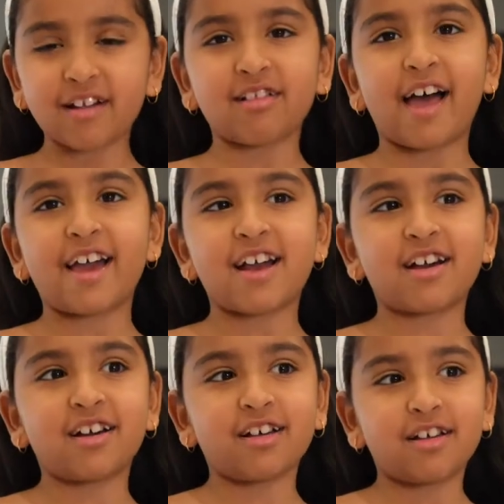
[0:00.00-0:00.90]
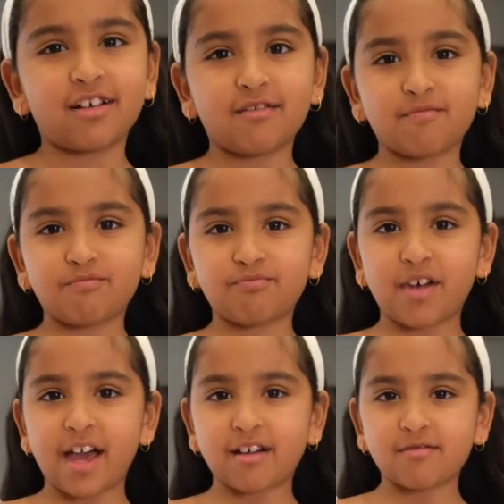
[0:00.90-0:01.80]
of like,
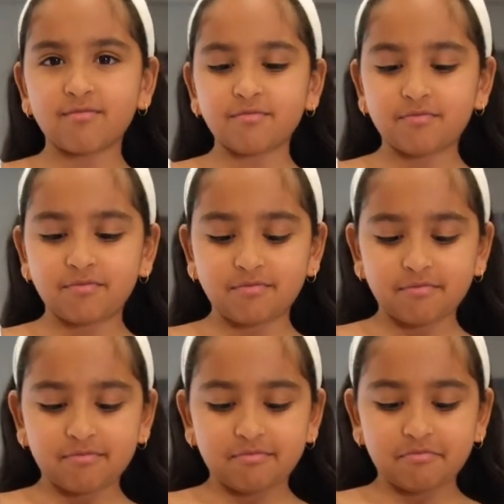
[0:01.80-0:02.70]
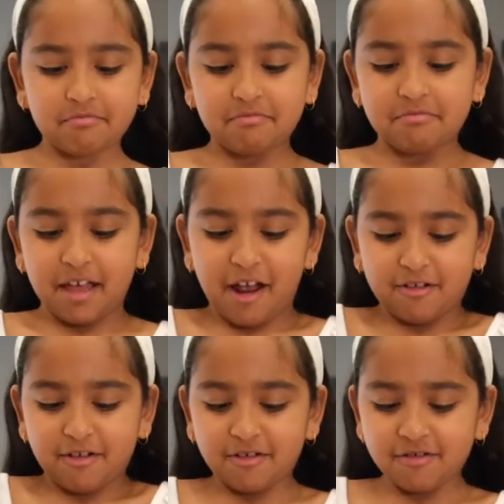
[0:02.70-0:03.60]
but I
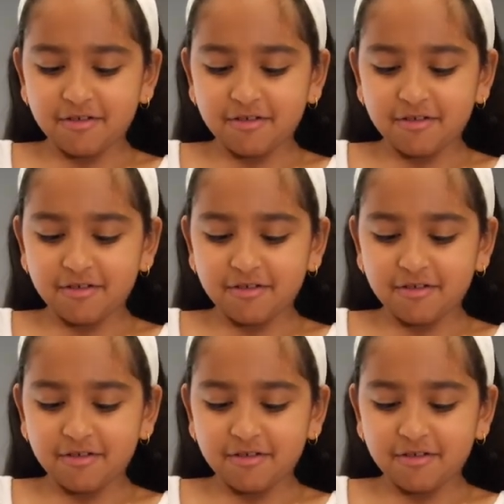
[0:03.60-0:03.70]
don't know.